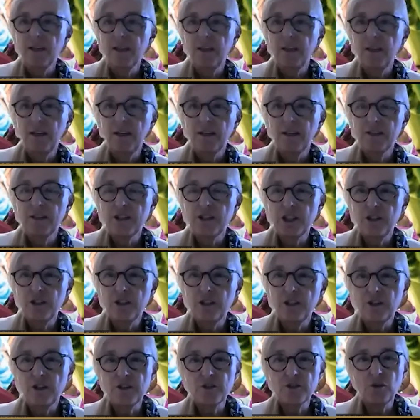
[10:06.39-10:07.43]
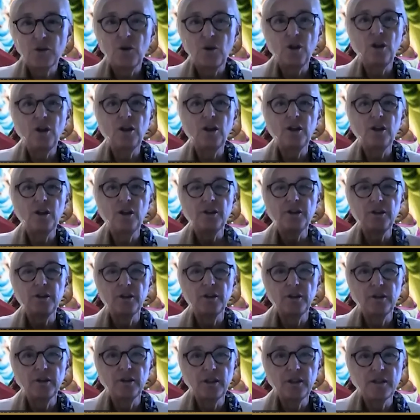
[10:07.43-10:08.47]
And she does all the
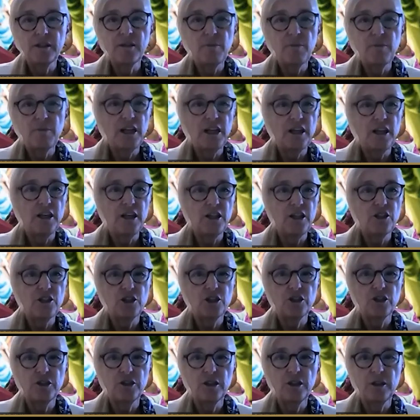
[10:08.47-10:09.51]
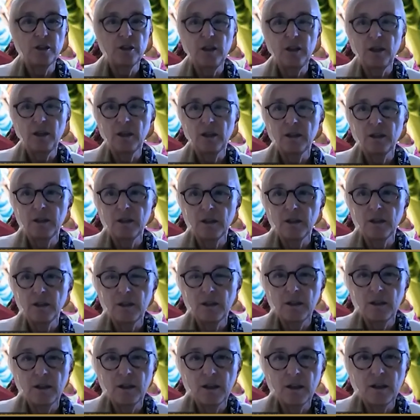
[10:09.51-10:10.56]
dissemination and
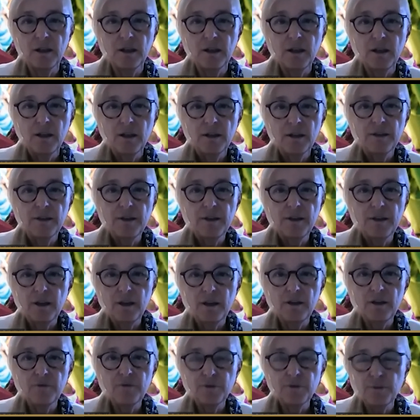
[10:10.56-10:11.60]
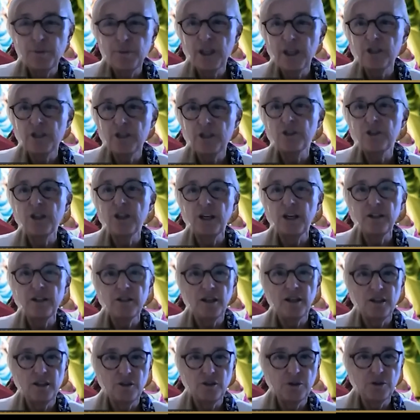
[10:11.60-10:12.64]
the information and
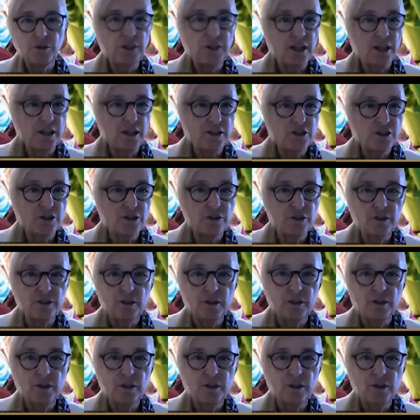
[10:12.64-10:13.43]
education